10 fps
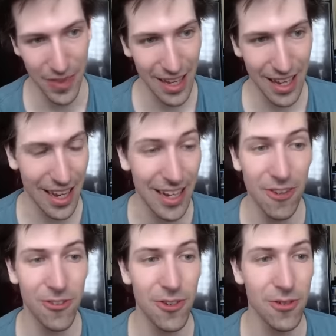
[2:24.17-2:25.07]
And
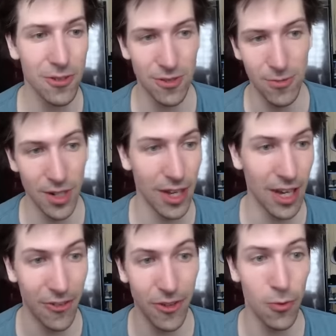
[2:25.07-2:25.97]
if you
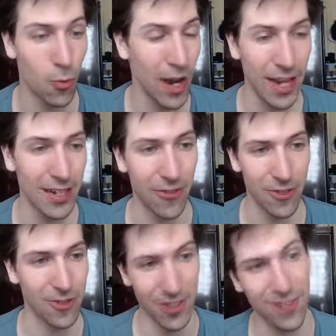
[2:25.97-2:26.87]
wait, if you
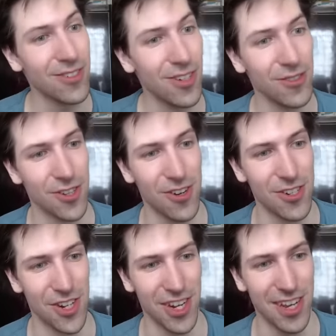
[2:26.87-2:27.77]
don't go
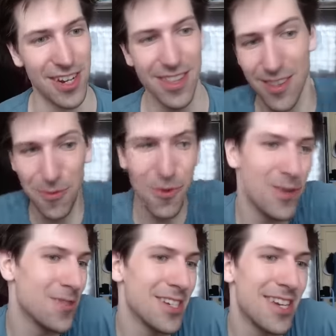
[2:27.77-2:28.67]
charging in, then the warrior
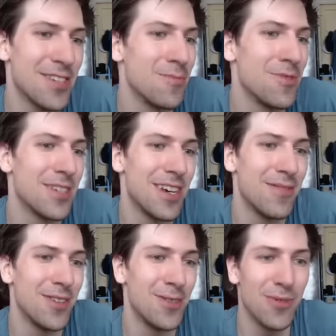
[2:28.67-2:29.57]
just has more time to
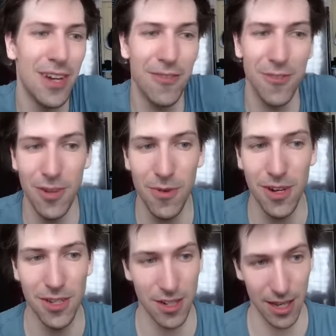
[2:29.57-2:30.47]
do whatever he
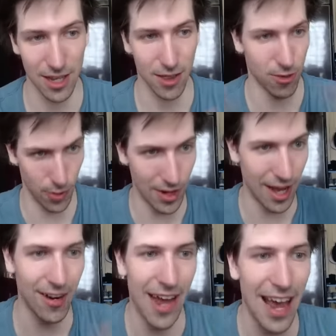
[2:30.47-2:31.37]
wants, like throw down
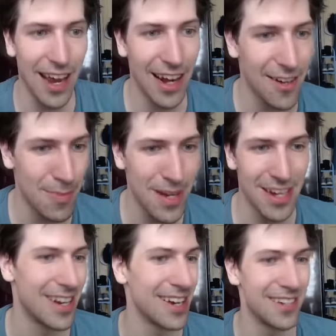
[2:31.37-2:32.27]
an Acolyte of Pain
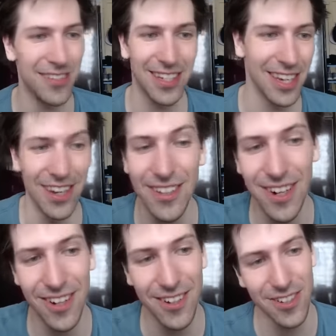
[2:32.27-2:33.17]
and not only kill
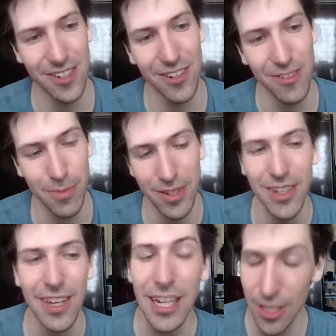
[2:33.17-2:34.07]
all your stuff, but
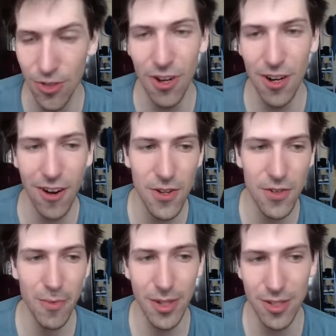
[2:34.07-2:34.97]
draw cards
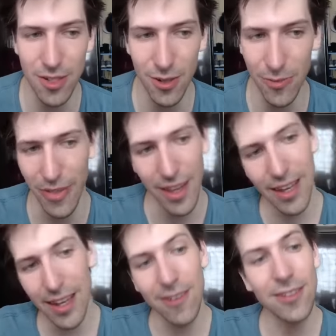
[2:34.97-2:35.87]
from it too.
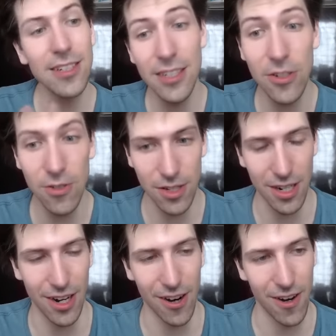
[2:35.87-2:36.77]
It was an interesting
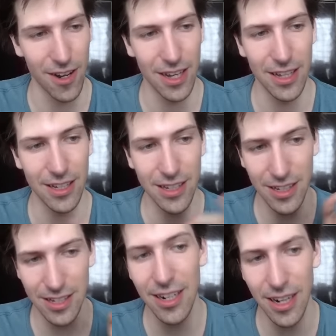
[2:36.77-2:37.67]
card.
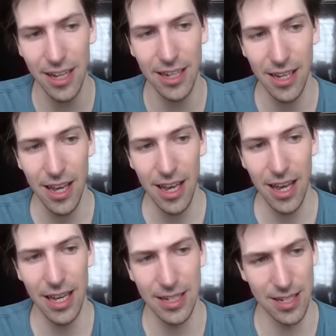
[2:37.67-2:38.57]
It's not like
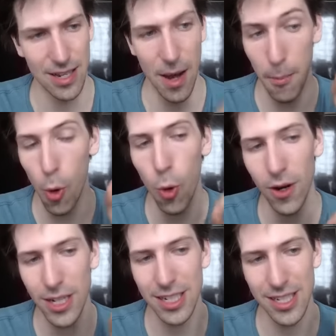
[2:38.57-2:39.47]
it's a
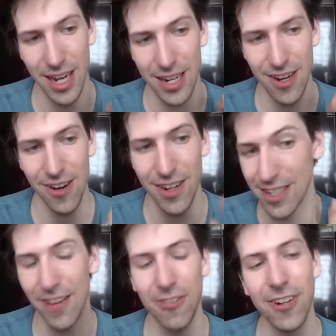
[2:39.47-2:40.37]
poorly designed card. It
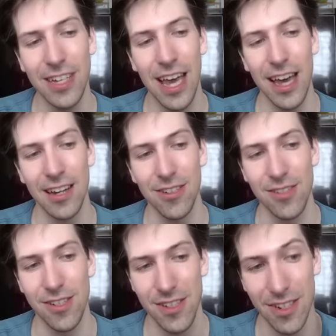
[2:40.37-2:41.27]
definitely had
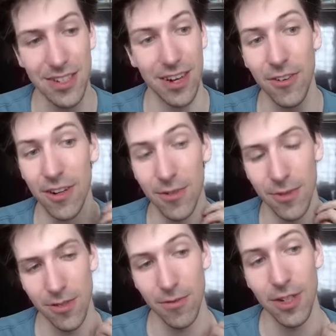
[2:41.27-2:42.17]
uses, and it definitely was
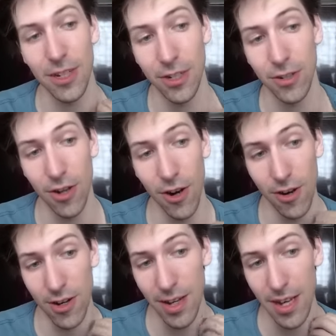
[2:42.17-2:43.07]
a really good card.
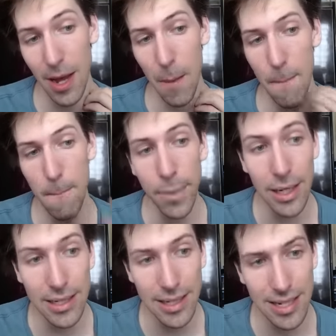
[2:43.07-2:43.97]

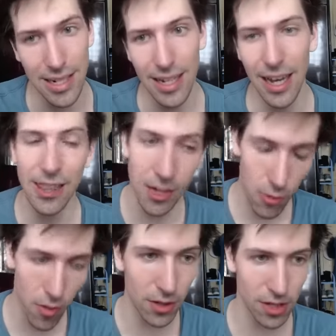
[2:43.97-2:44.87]
But I think
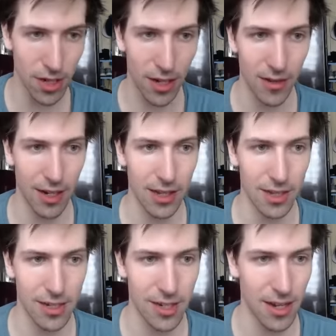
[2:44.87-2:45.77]
we're all sick of it at
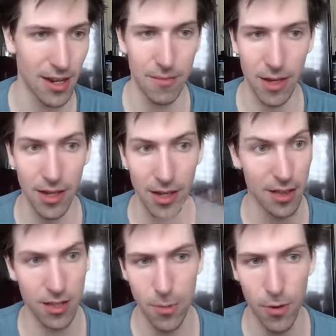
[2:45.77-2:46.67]

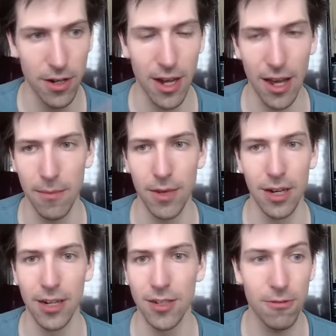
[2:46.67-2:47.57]
this point in time.
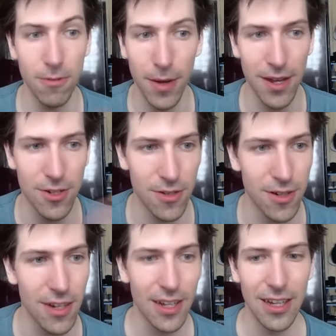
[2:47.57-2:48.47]
Screw Patron,
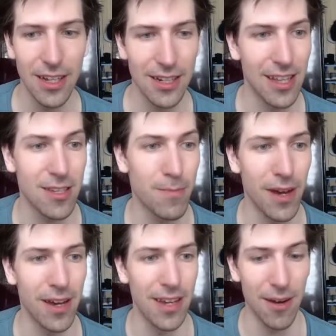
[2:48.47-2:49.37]

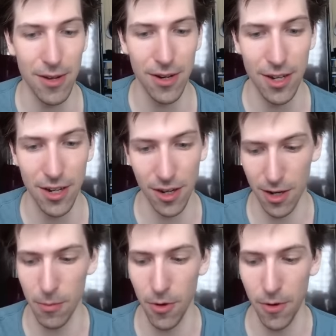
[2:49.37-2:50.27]
Deathspite. Yeah, we don't need it anymore.